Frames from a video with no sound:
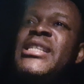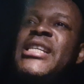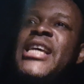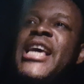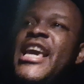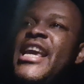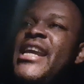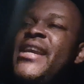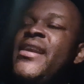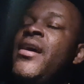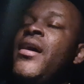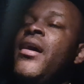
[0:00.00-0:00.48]

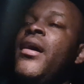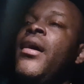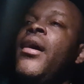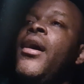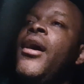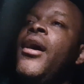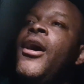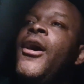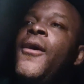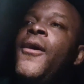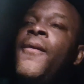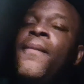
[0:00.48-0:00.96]
saying,
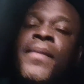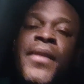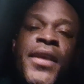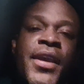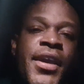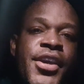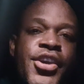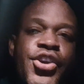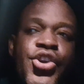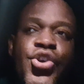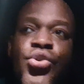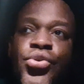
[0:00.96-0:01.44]
um,
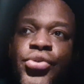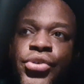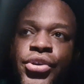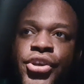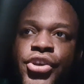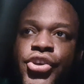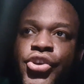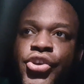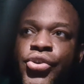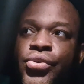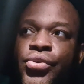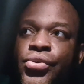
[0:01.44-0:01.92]
you
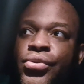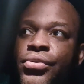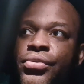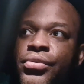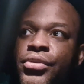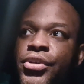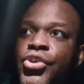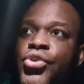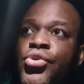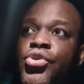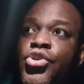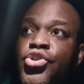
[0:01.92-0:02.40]

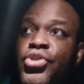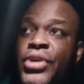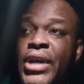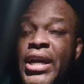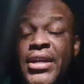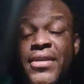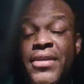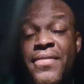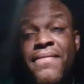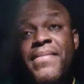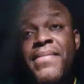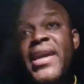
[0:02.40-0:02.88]
you you
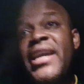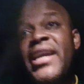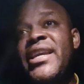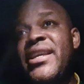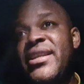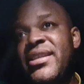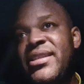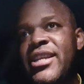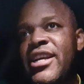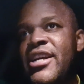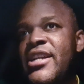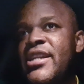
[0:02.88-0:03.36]
trying to make
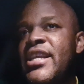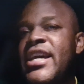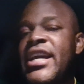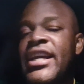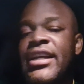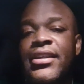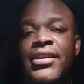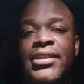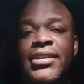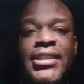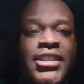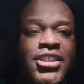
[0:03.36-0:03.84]
it sound
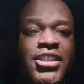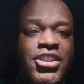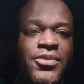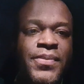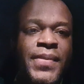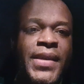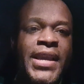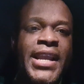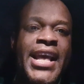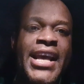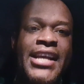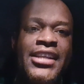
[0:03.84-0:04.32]
like this
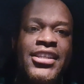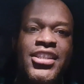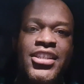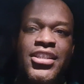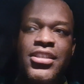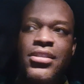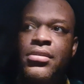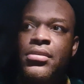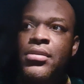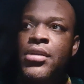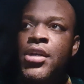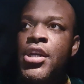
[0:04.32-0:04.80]
man has
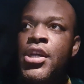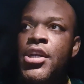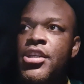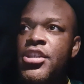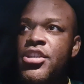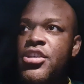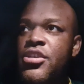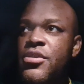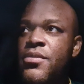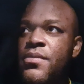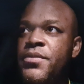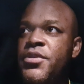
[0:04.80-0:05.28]
to
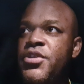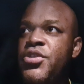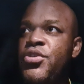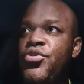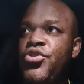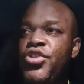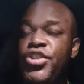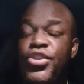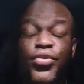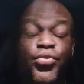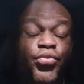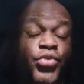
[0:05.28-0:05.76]
to
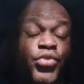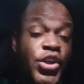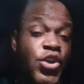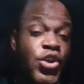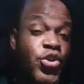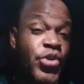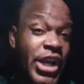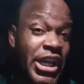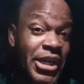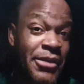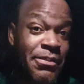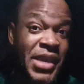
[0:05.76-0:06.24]
to to
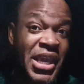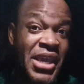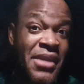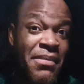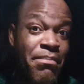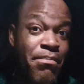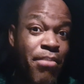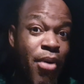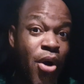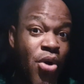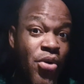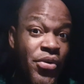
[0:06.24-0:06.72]
regret
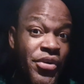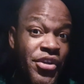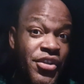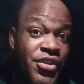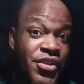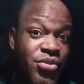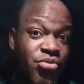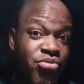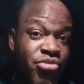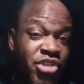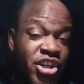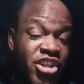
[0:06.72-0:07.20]
being born
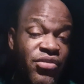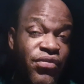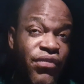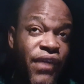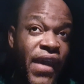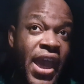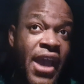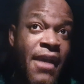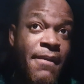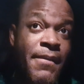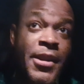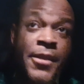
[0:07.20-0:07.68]
in the rich
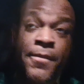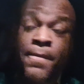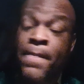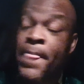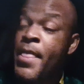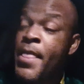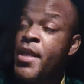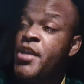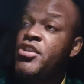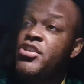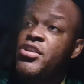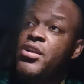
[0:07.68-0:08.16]
family.
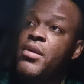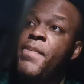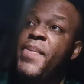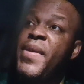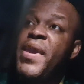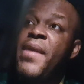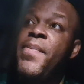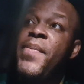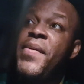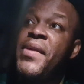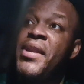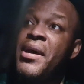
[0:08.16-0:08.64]
Some
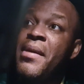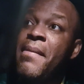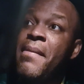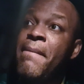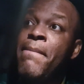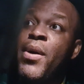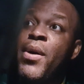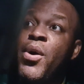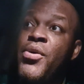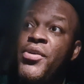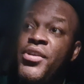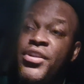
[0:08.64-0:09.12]
people are
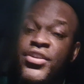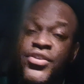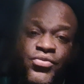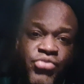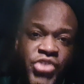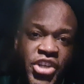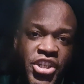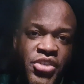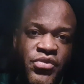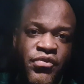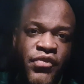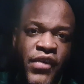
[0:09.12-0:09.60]
born in the
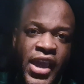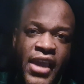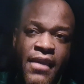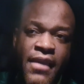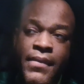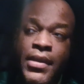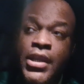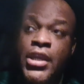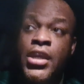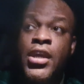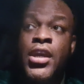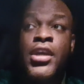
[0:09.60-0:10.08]
rich
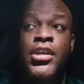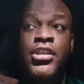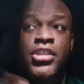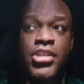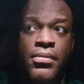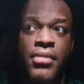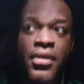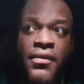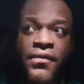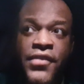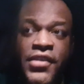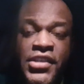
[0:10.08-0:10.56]
family.
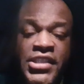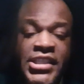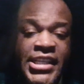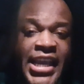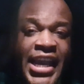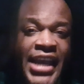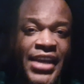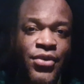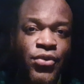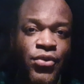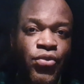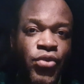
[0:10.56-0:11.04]
Some of us
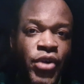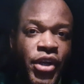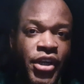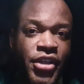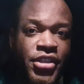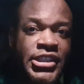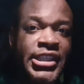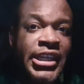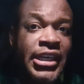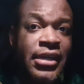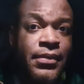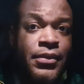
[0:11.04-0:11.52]
gotta
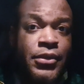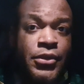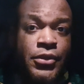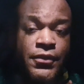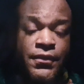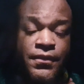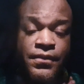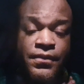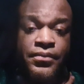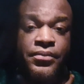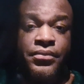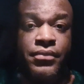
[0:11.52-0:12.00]
work
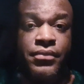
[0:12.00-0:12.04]
double.